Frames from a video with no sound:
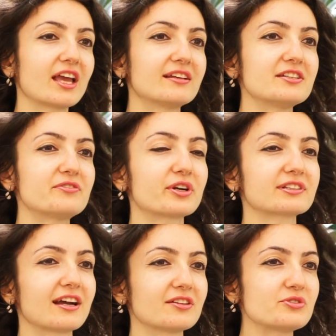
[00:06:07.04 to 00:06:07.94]

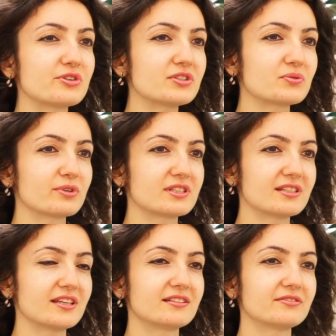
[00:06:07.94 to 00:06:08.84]
different countries, we
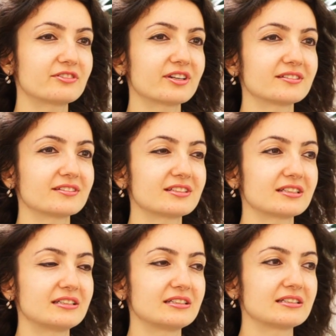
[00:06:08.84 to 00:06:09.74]
see different
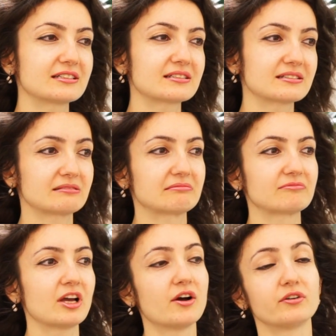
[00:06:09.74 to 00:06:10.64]

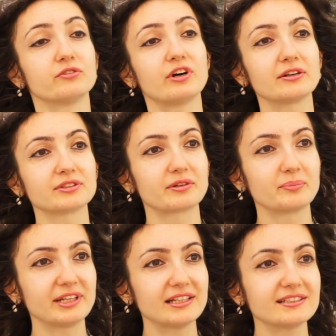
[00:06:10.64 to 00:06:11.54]

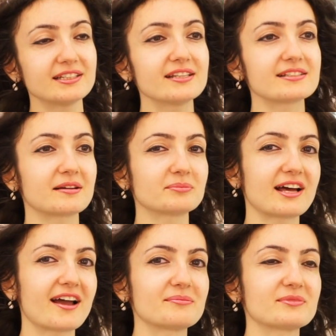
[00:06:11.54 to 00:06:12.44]
vulnerabilities,
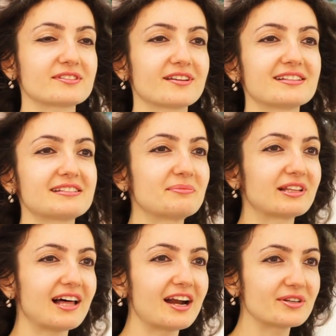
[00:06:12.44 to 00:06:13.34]
sometimes
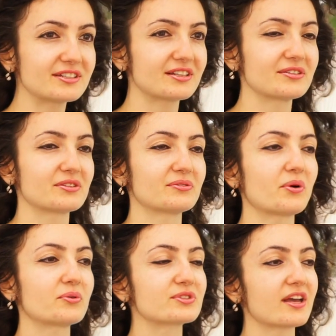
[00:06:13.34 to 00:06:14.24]
similarities in
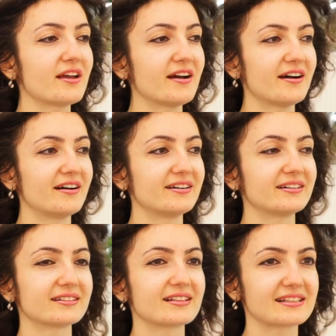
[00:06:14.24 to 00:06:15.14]
those
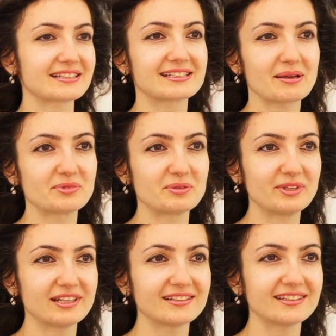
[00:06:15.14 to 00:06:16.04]

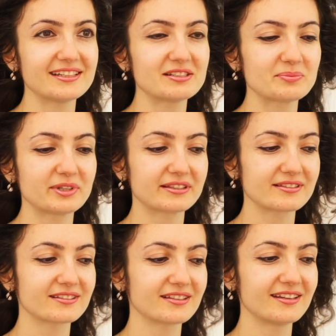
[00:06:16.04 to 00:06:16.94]
susceptibilities, but
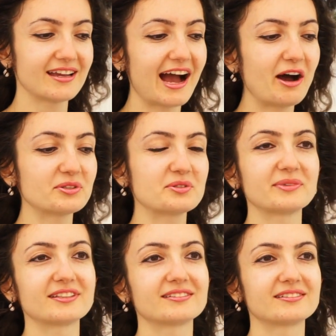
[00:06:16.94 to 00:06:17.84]
the
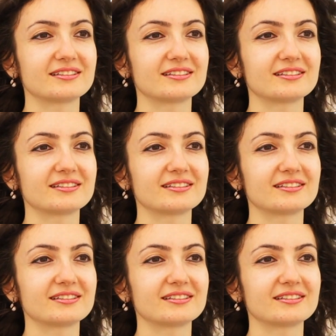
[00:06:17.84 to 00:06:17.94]
ultimate